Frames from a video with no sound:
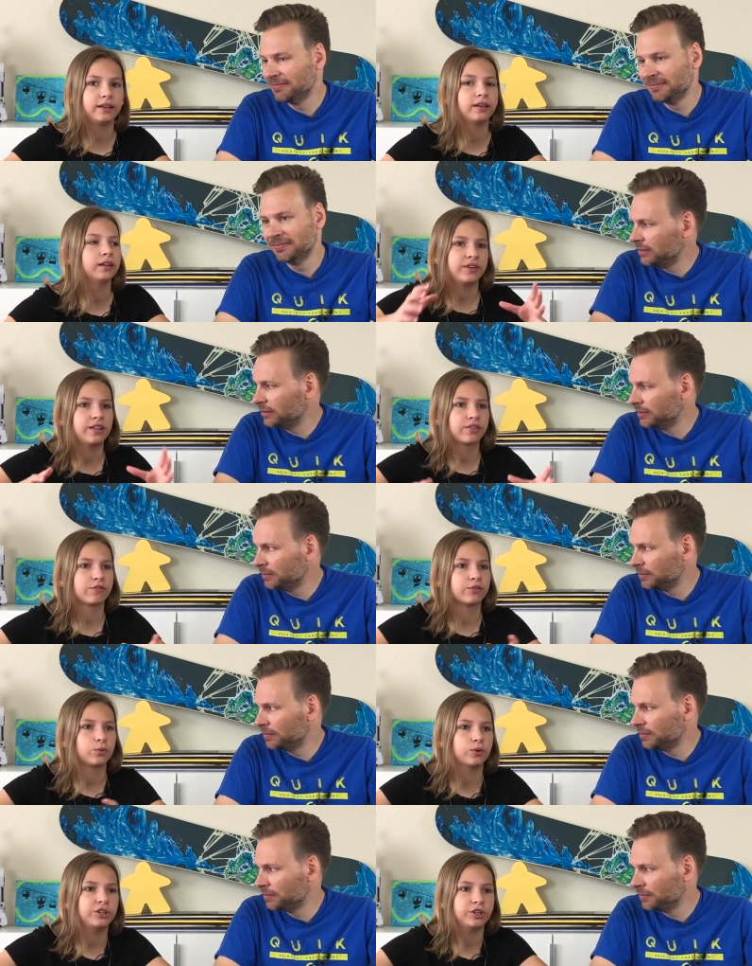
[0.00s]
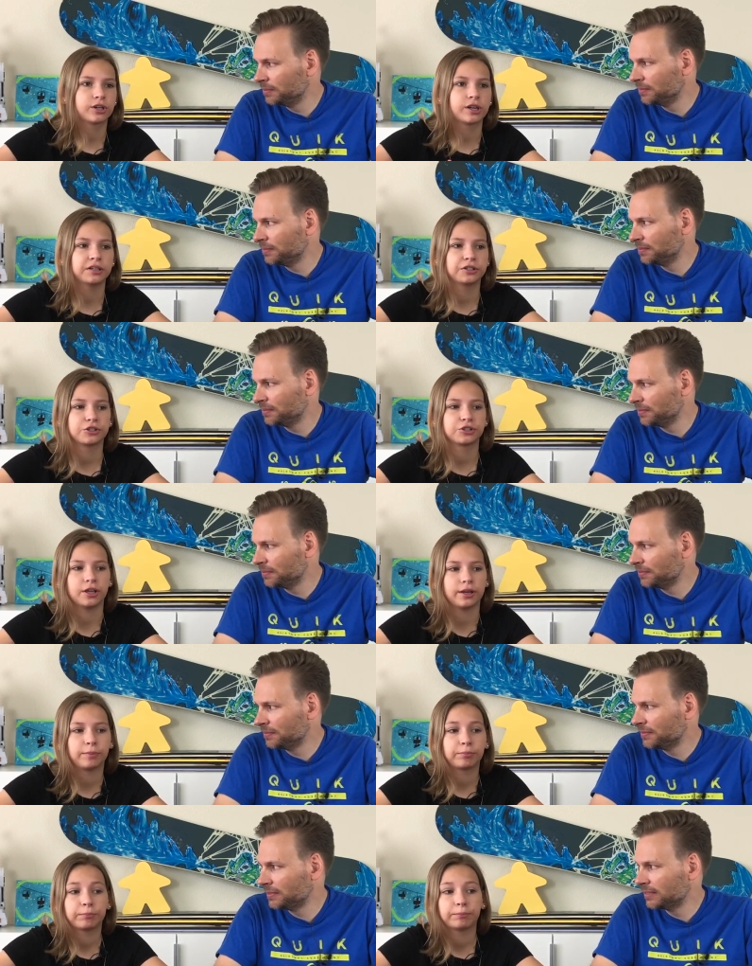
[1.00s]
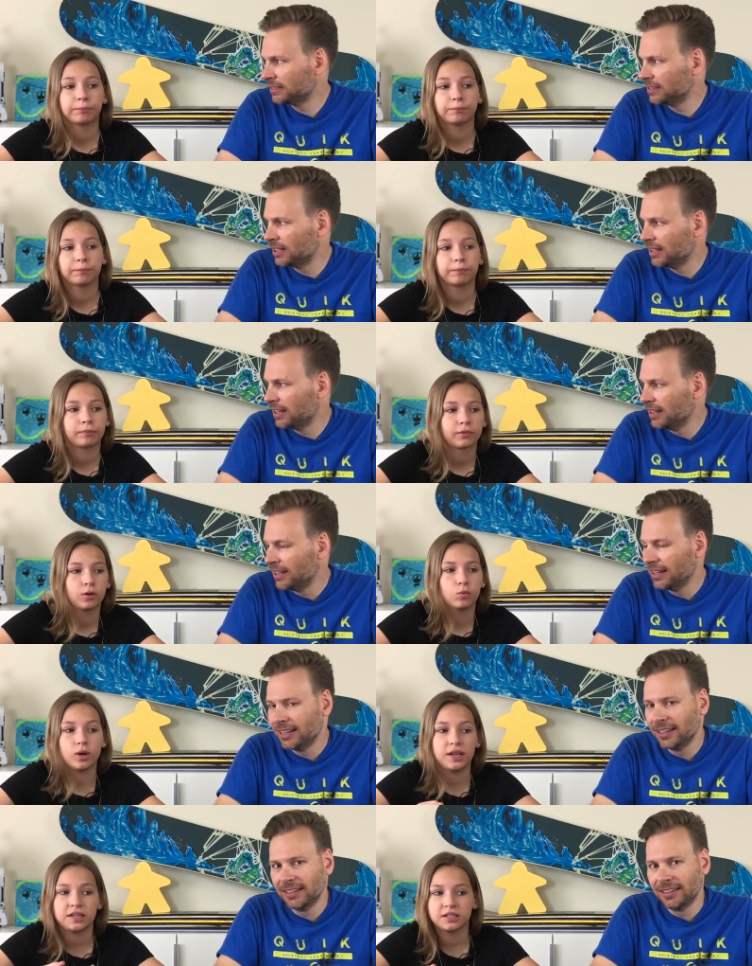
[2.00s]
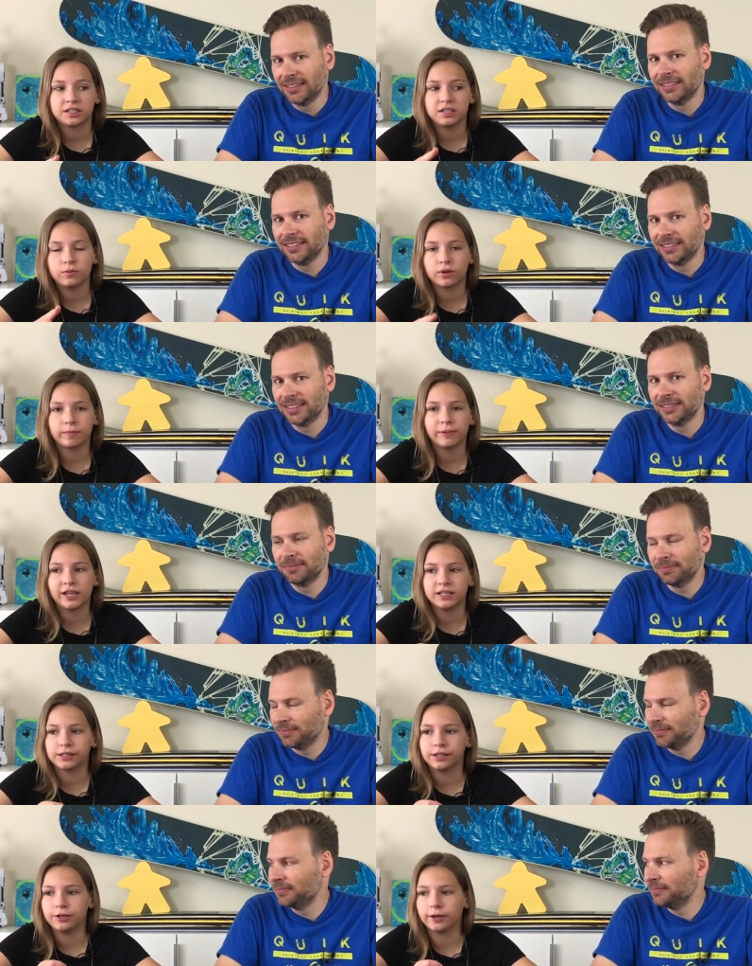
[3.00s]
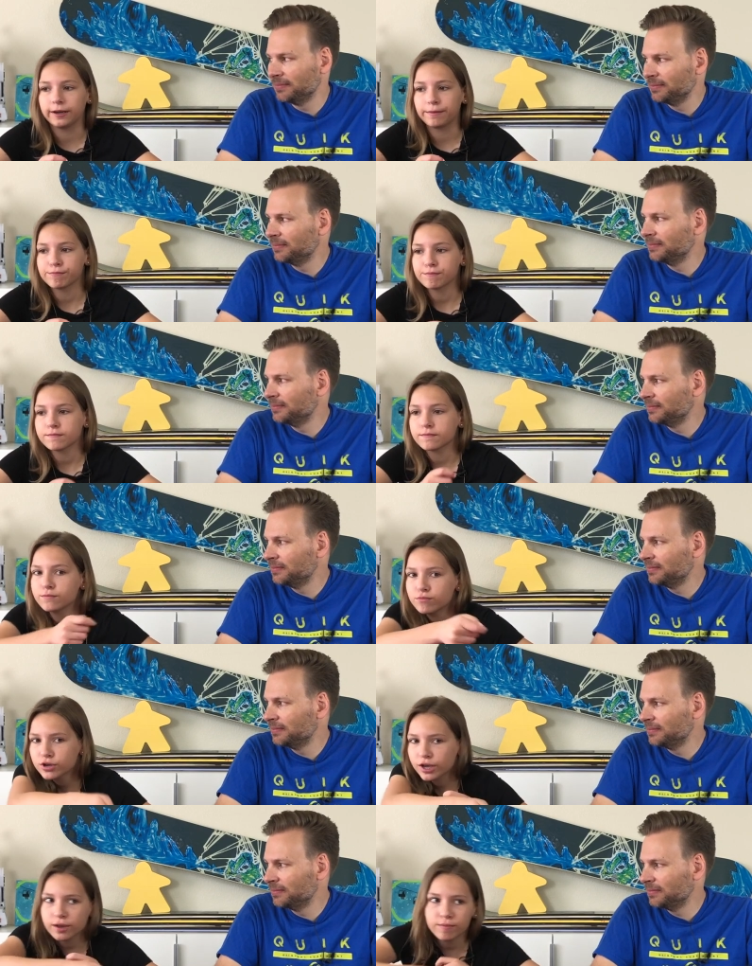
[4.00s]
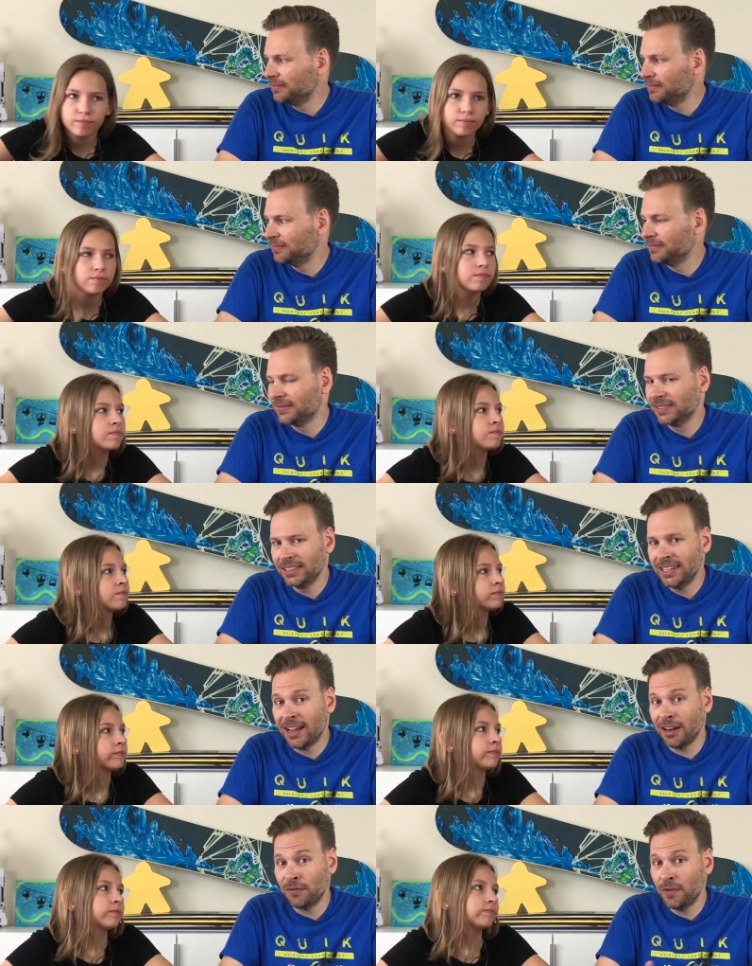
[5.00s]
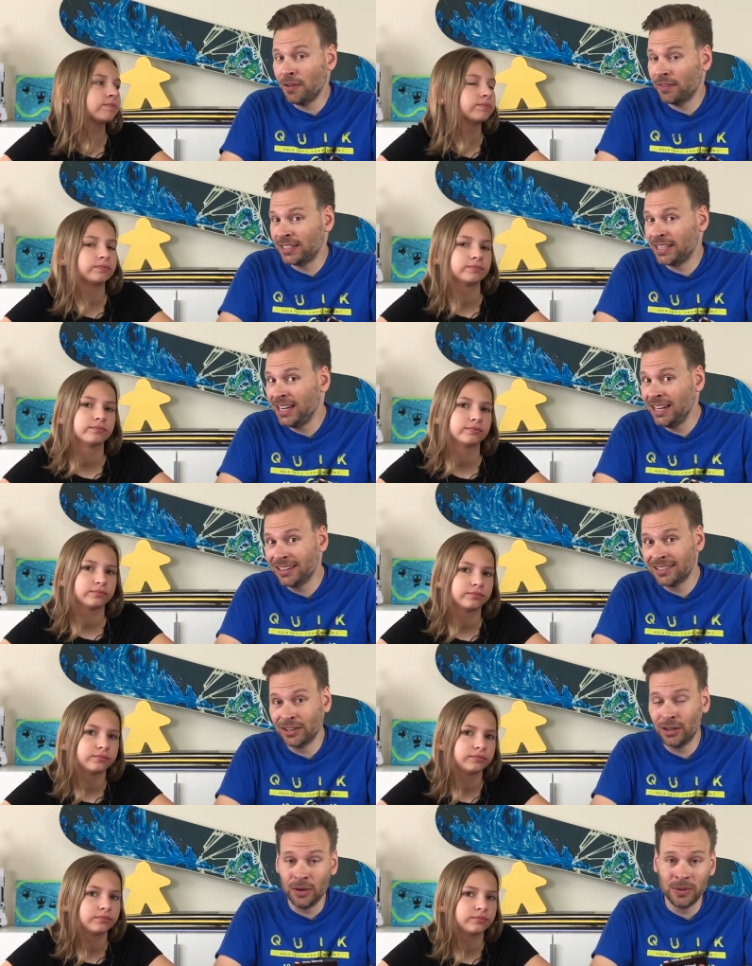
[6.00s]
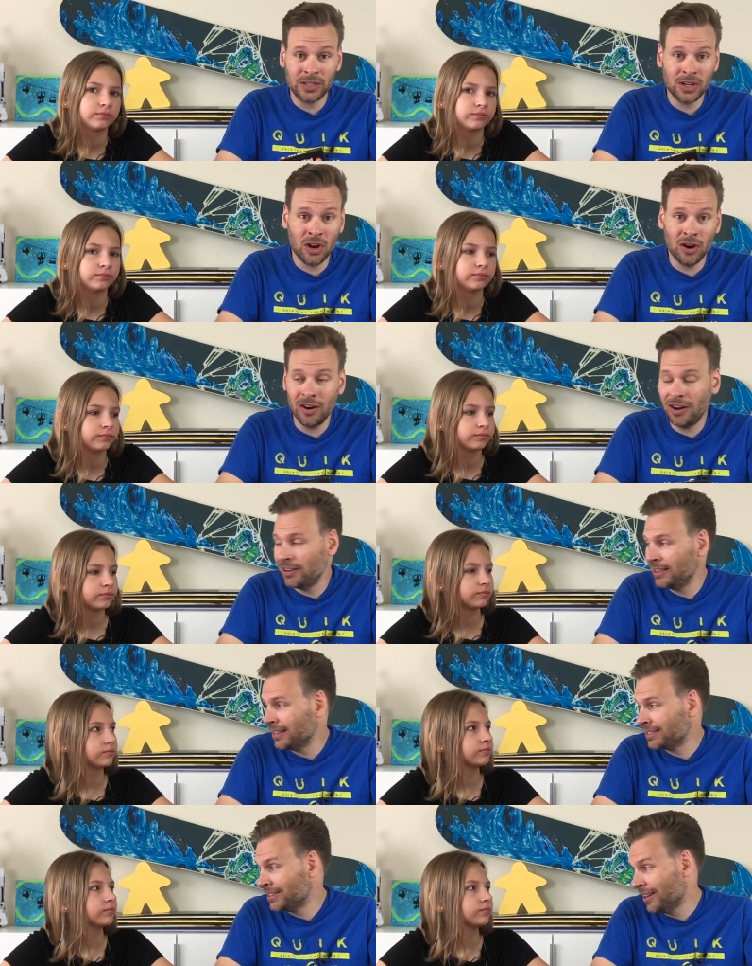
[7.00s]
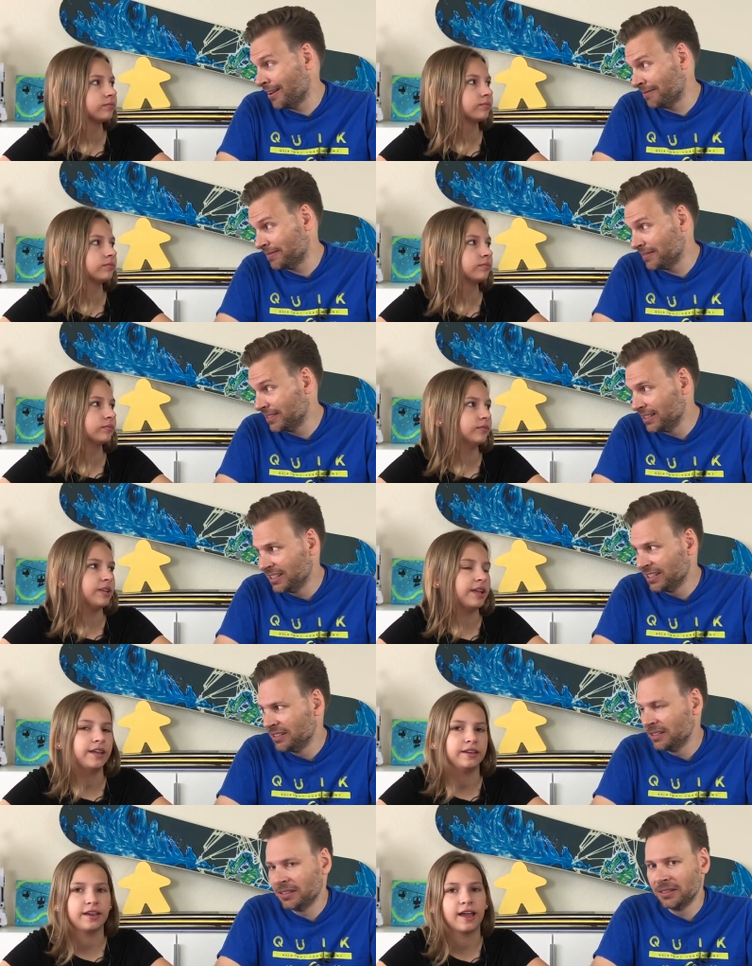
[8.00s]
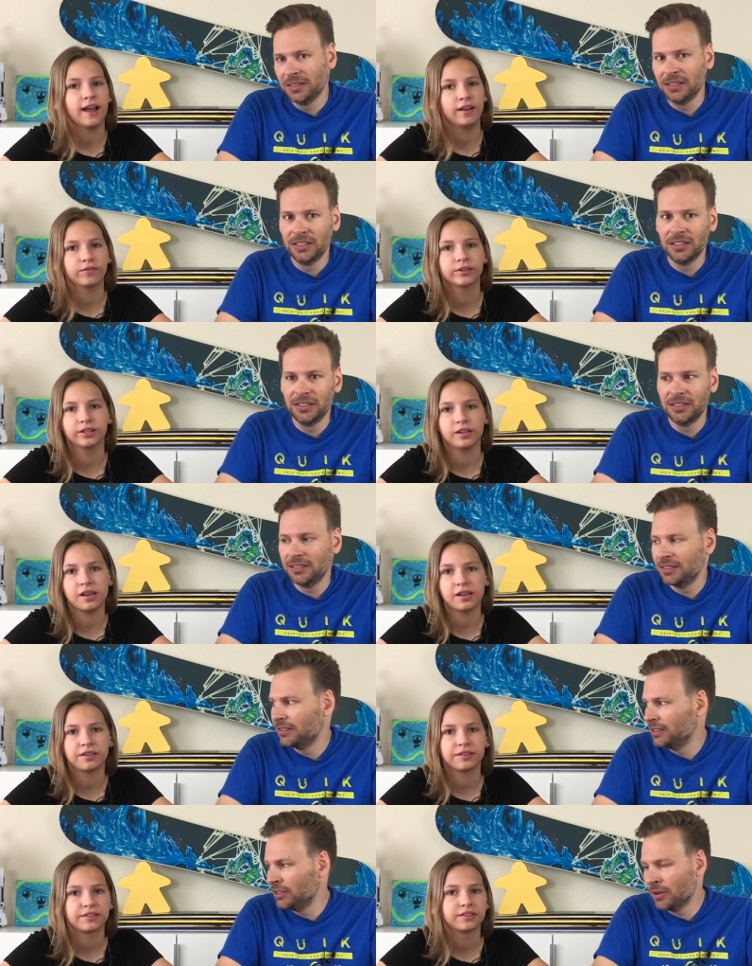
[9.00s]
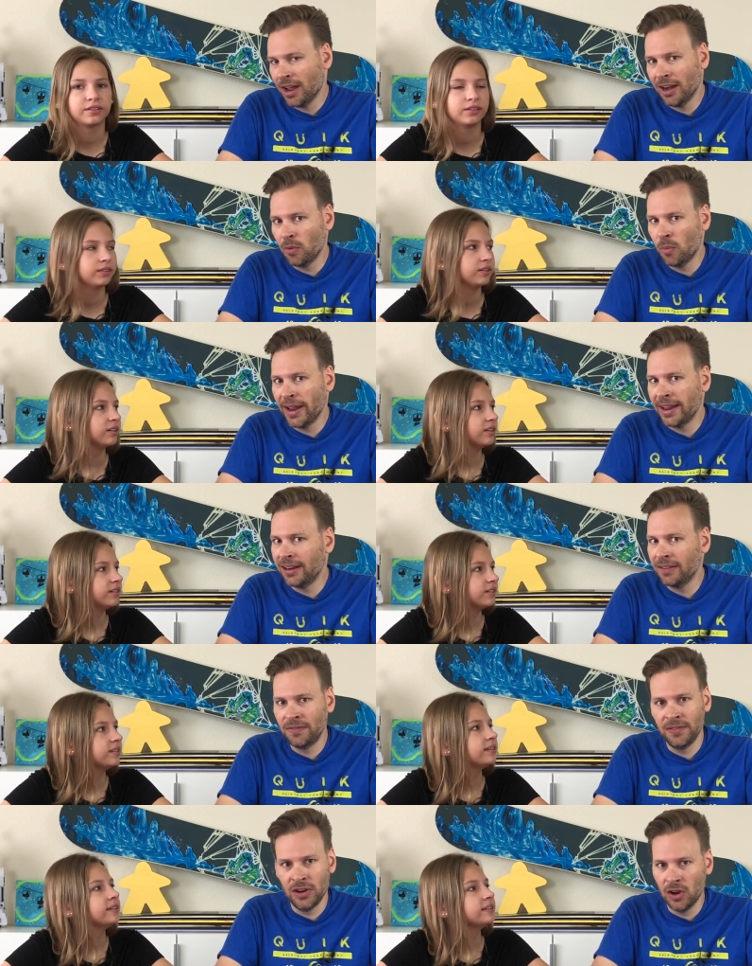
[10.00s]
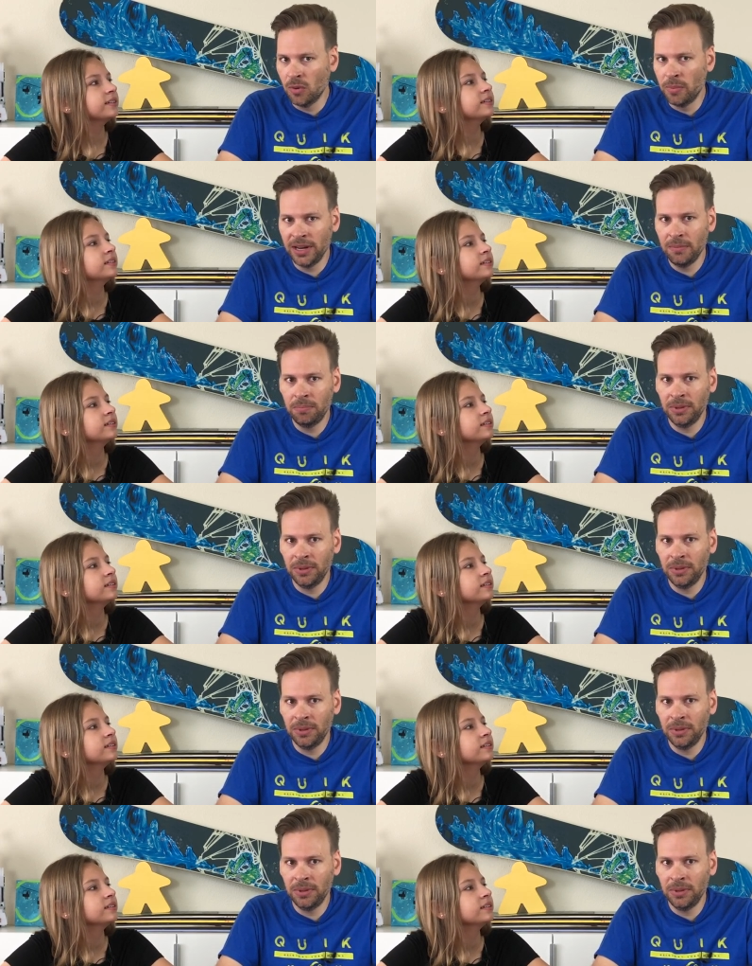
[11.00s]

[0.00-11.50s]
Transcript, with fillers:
Speaker 1: it. 10 through 20, you're kind of just like, wait to see what plays, and then you're like, okay.
Speaker 2: Yeah, and if you have a teen as your lowest card, that's tough.
Speaker 1: It, yeah, it really is. You
Speaker 2: kind of wait, and if nobody